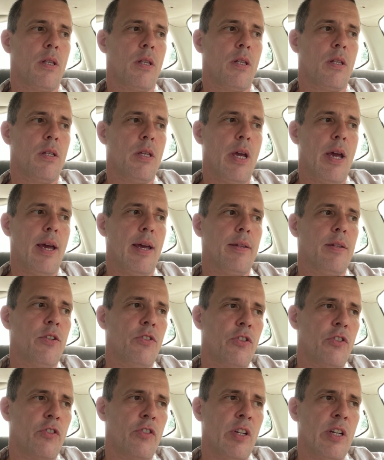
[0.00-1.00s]
yeah,
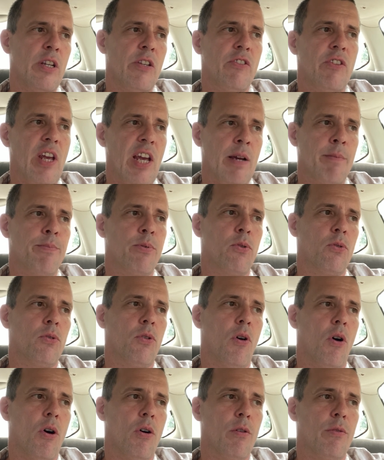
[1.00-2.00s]
this is an example
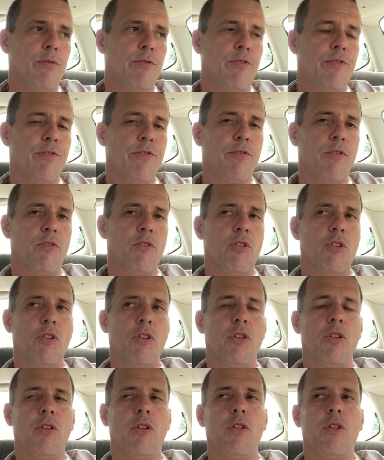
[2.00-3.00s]
of
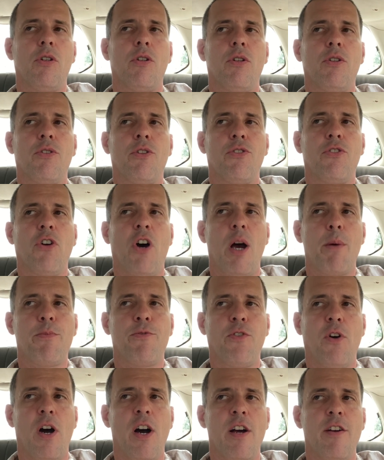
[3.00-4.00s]
the type
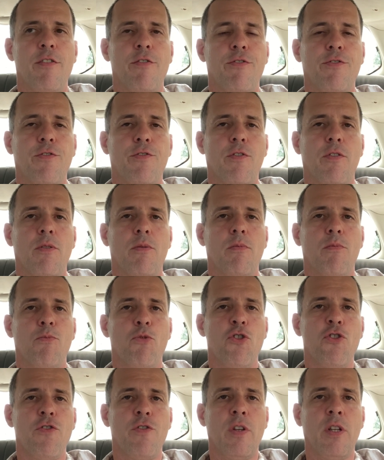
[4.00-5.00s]
5
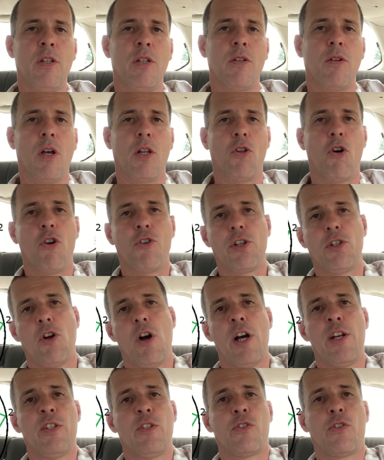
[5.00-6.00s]
moving along the
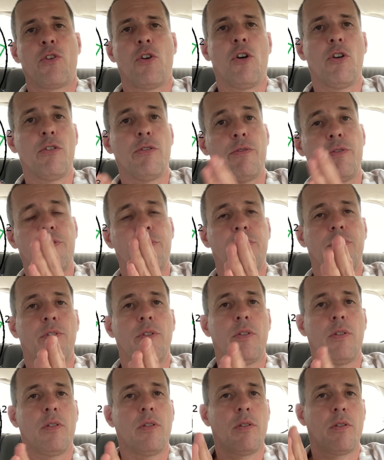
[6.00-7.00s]
lines of
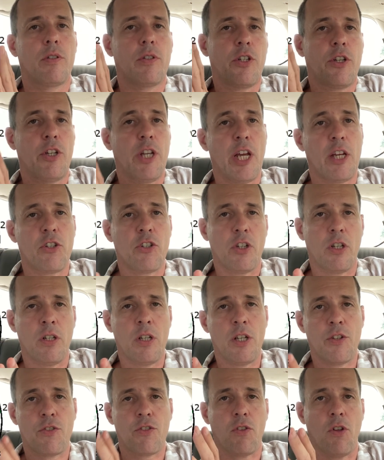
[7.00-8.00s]
connection,
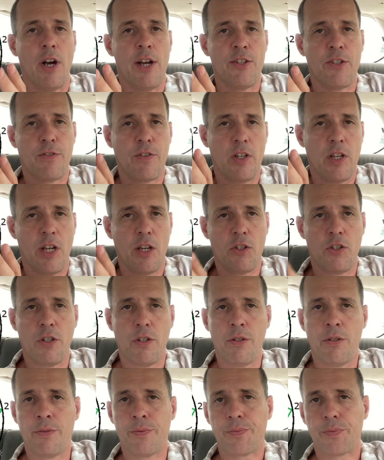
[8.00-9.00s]
its lines of
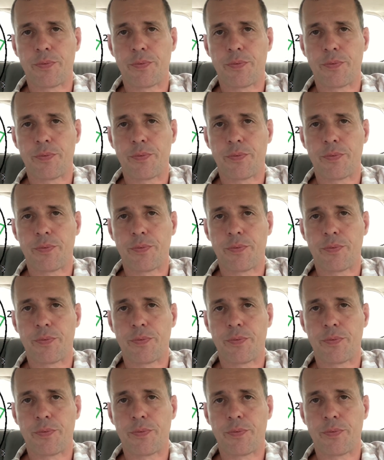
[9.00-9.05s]
connection.